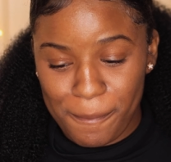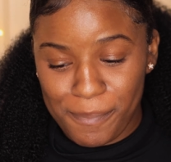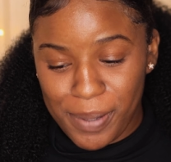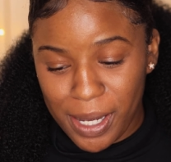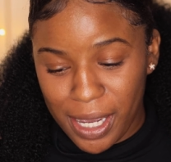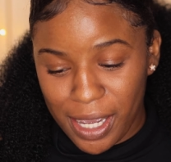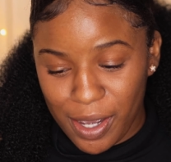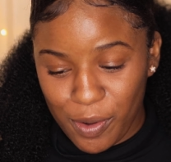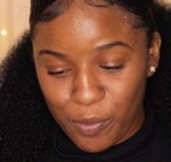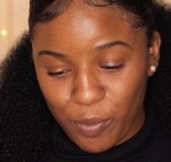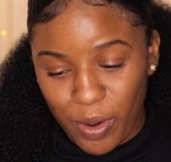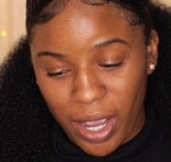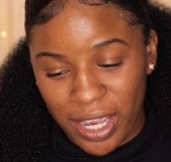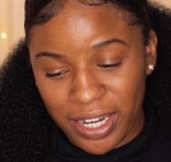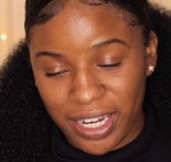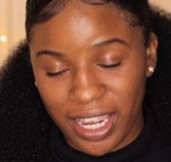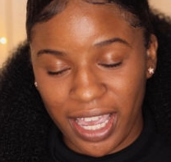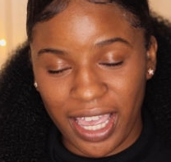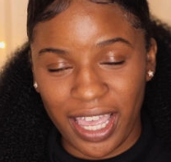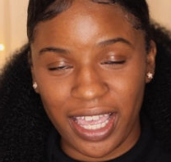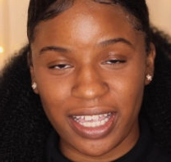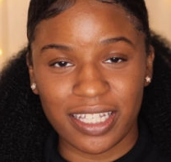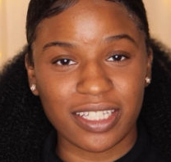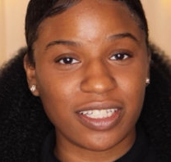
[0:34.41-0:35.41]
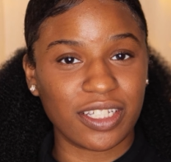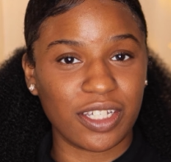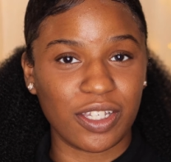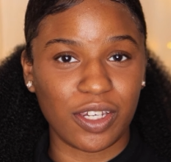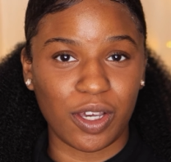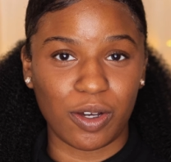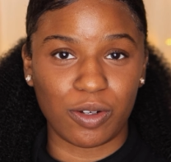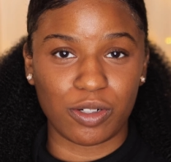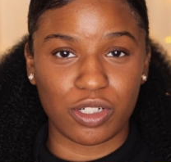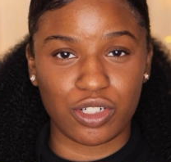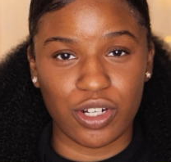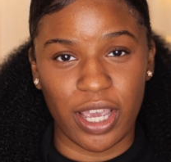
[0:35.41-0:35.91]
but why
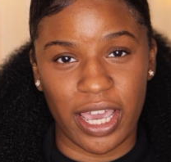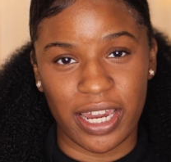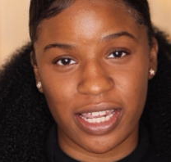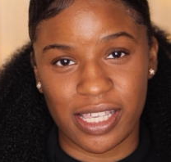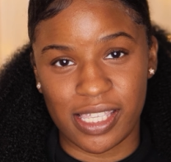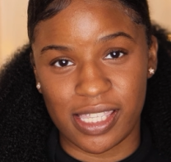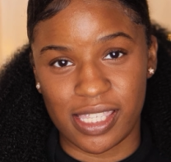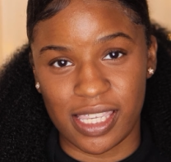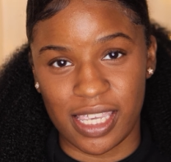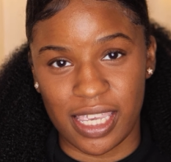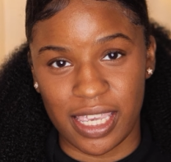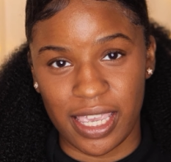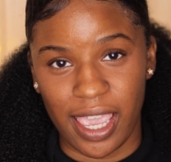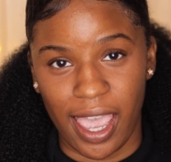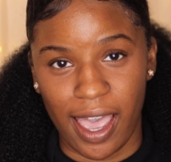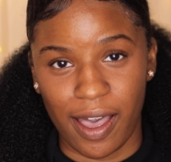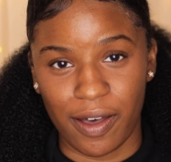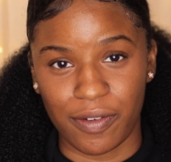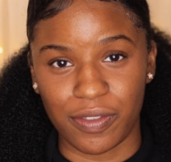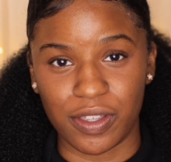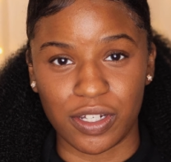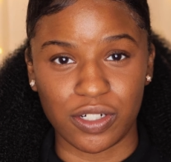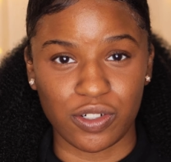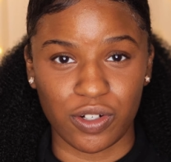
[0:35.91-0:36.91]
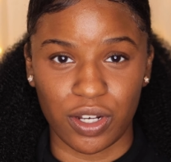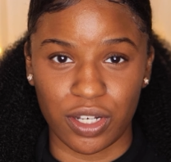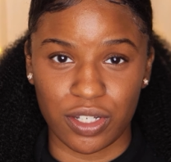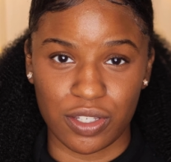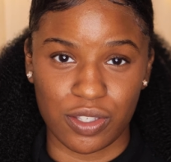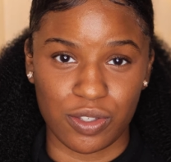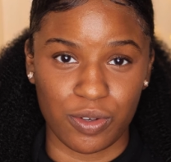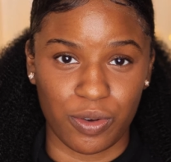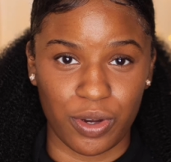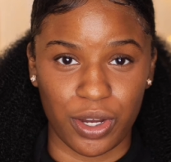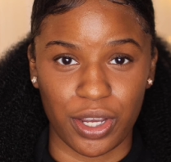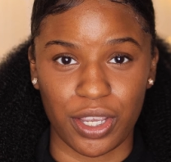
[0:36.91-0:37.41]
not try to see how the
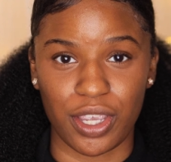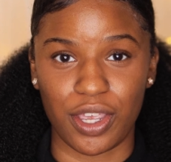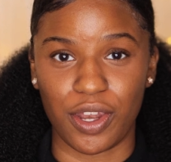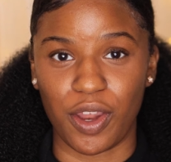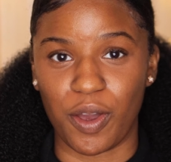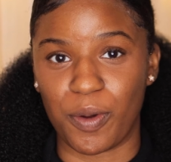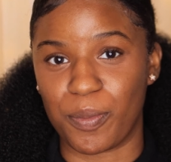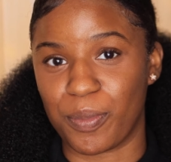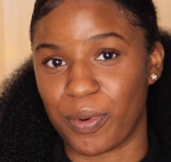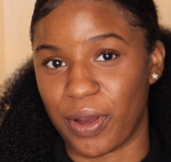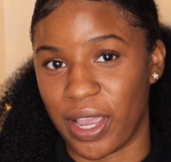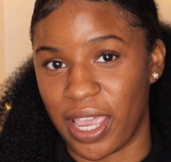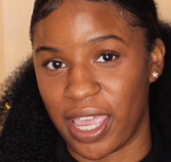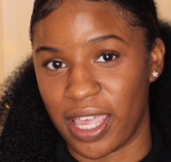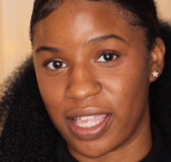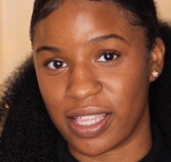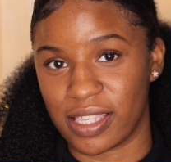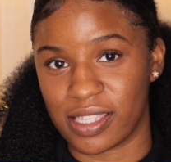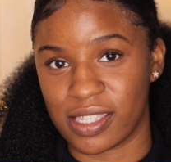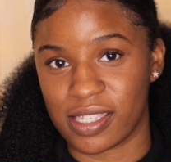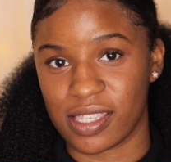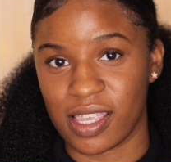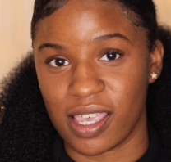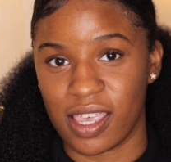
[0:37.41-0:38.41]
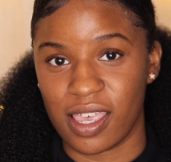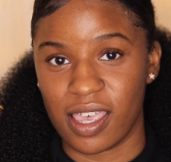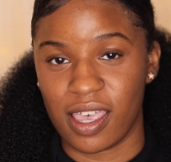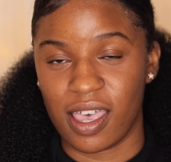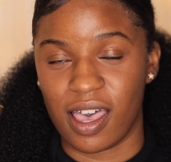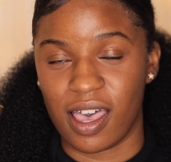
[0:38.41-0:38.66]
drugstore brands